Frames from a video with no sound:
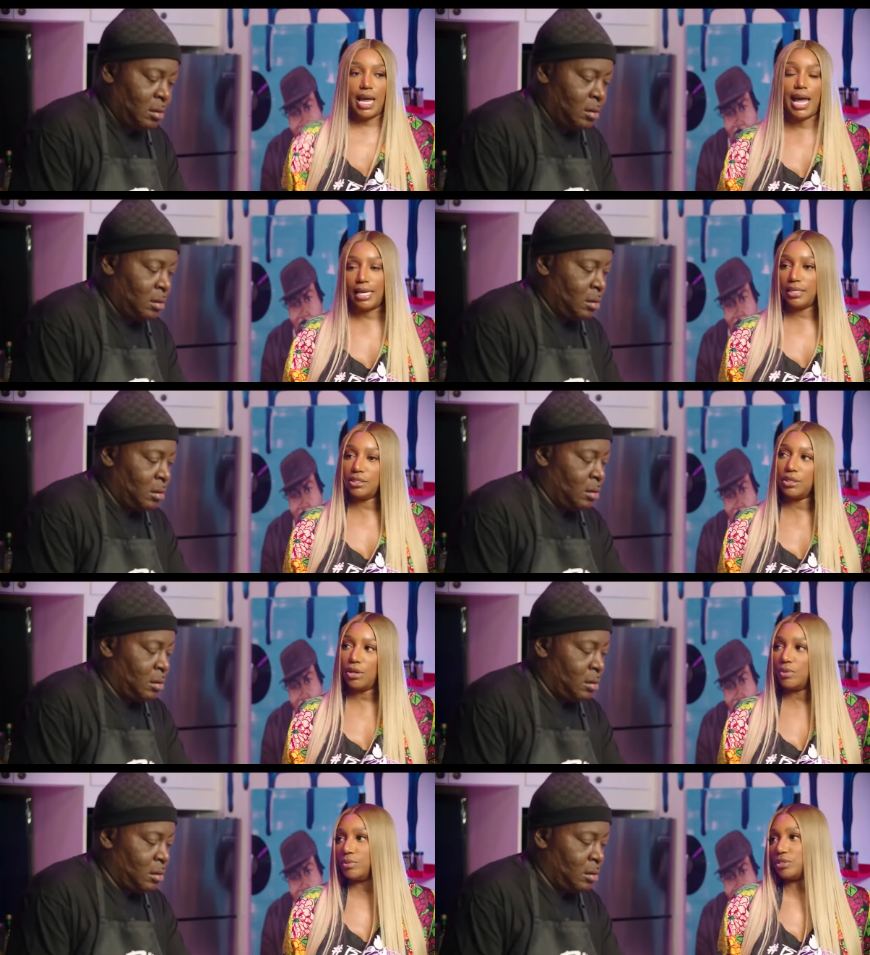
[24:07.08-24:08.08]
Speaker 1: like, you know,
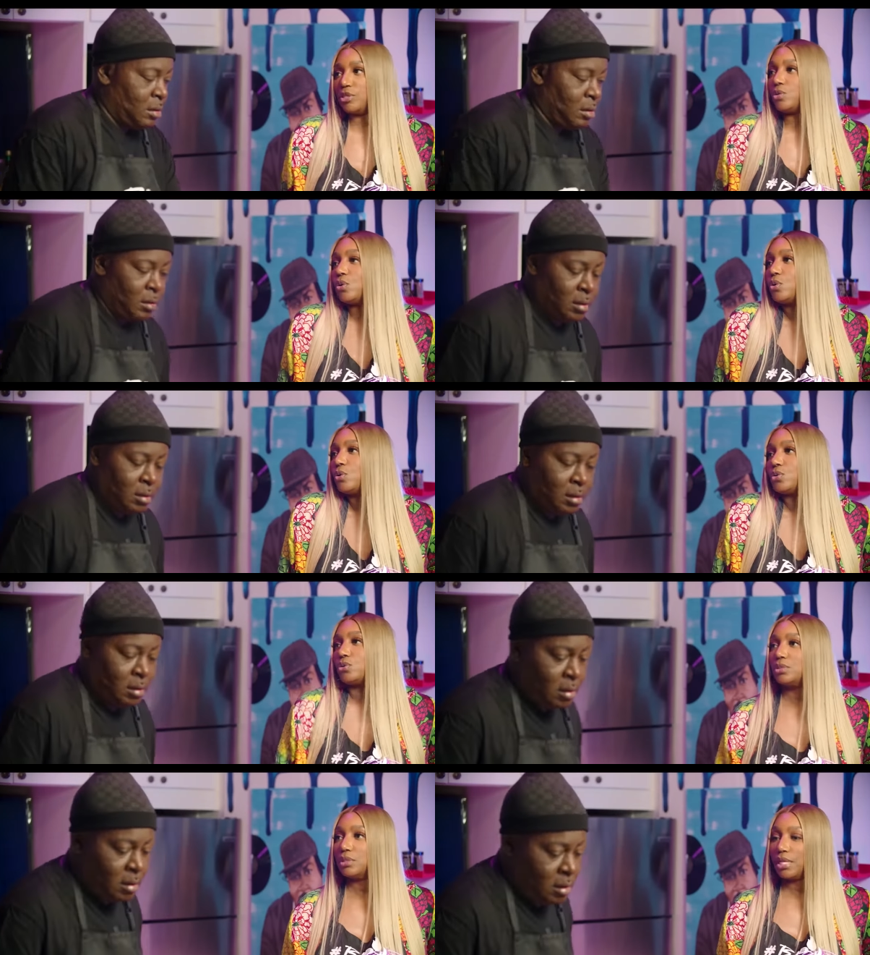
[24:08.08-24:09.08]
we were still cool.
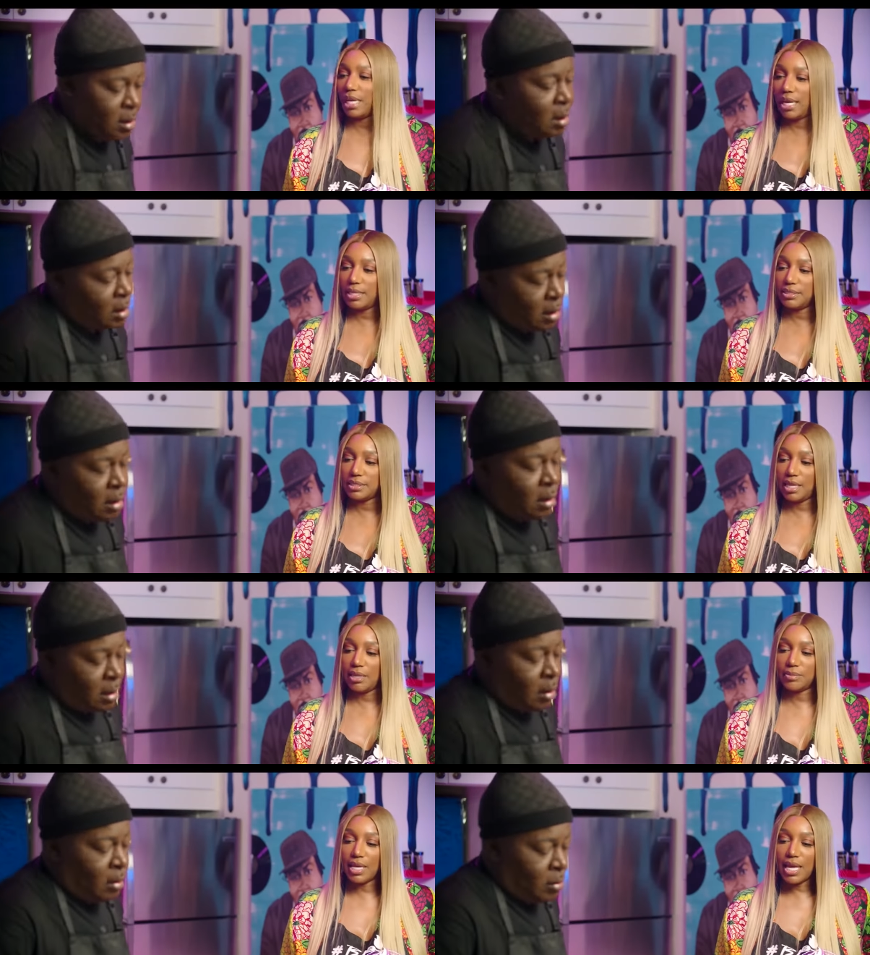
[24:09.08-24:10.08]
And
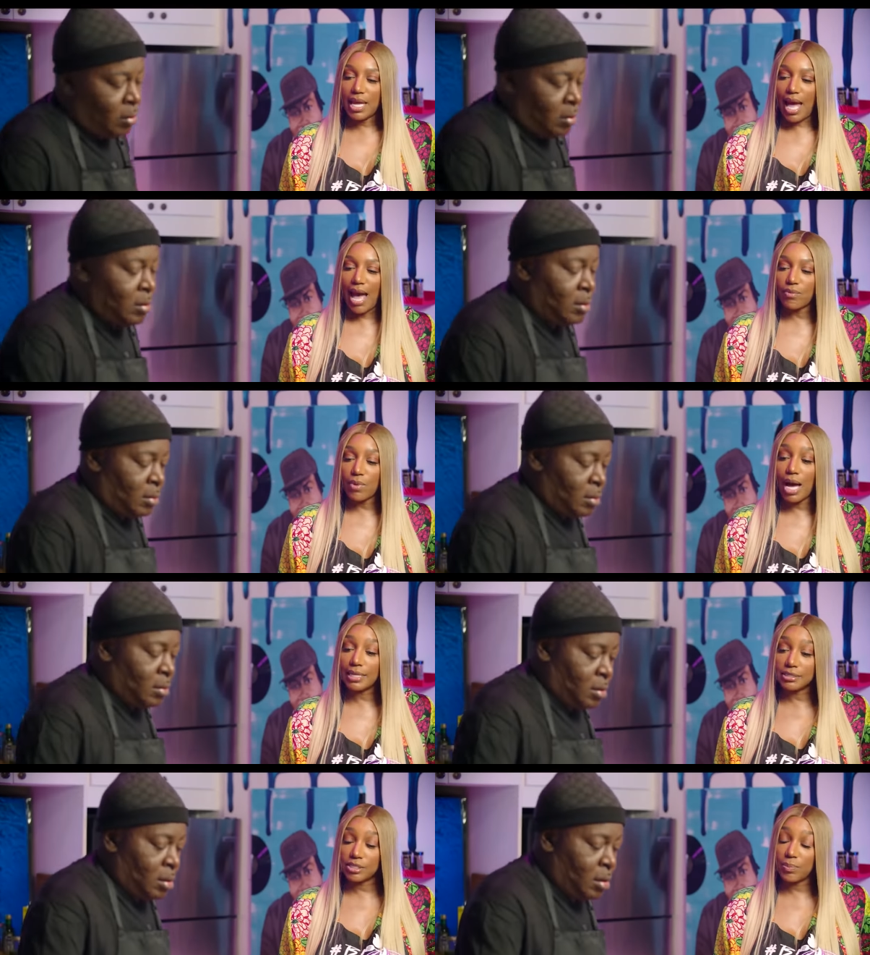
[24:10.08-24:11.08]
um, I,
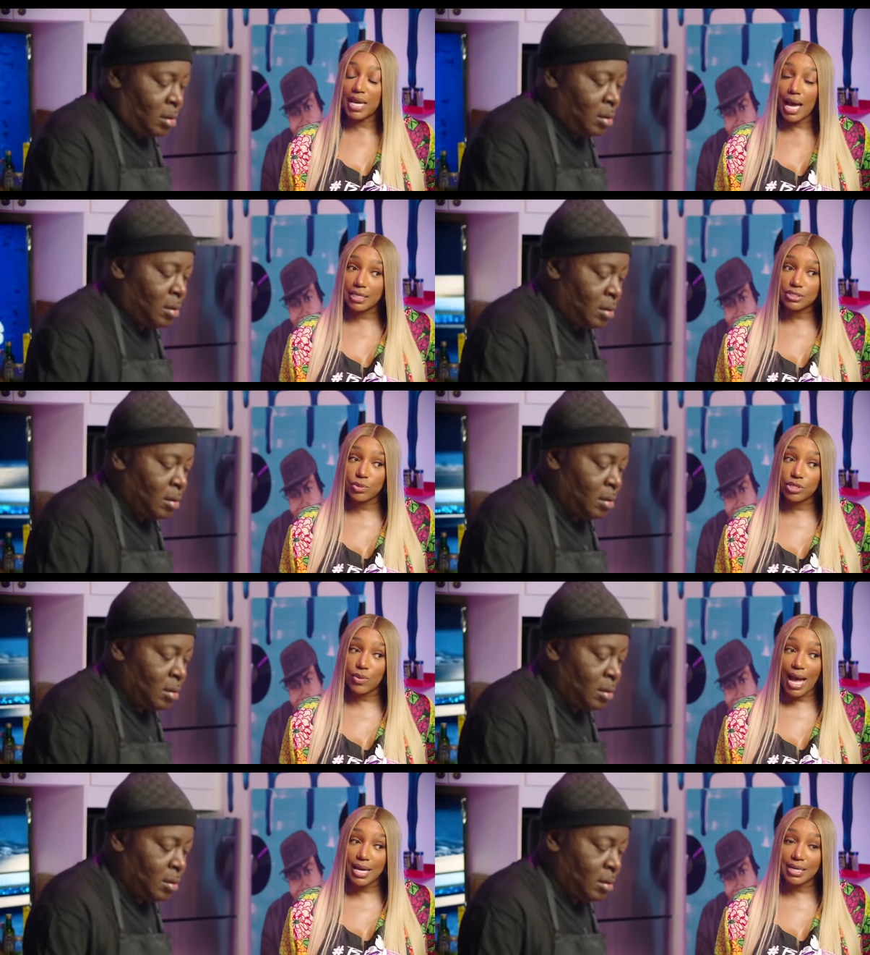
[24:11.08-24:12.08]
on, to be honest with you,
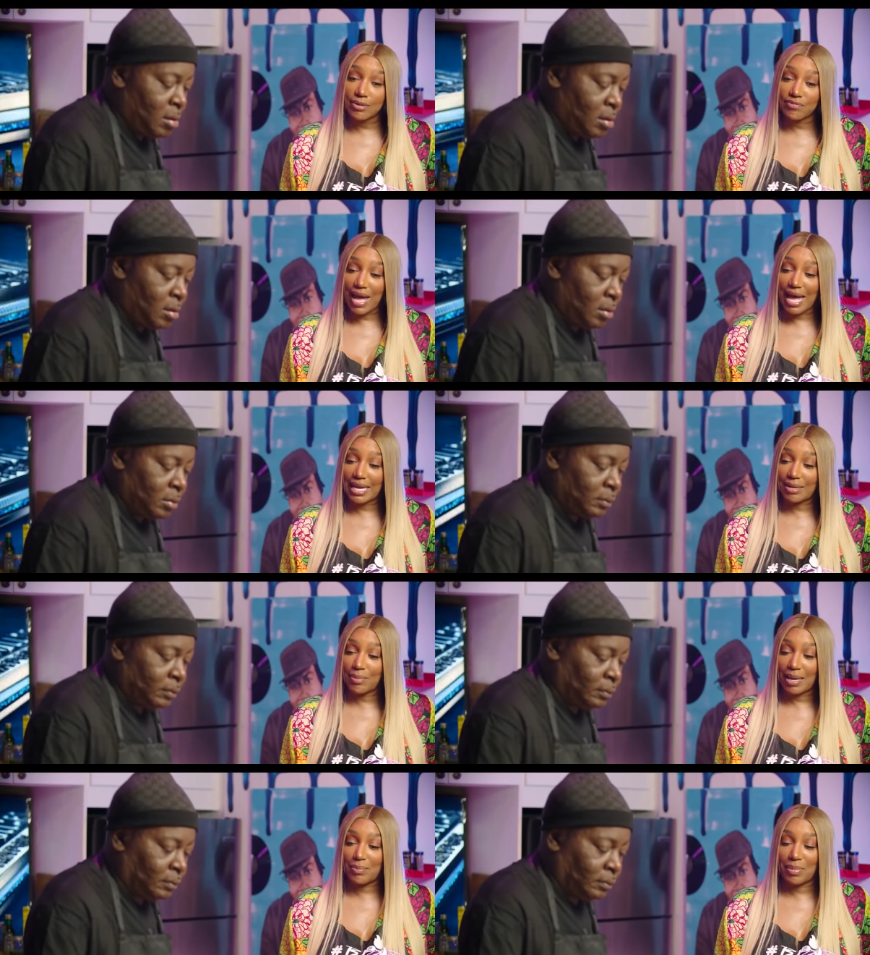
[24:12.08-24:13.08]
I couldn't find anybody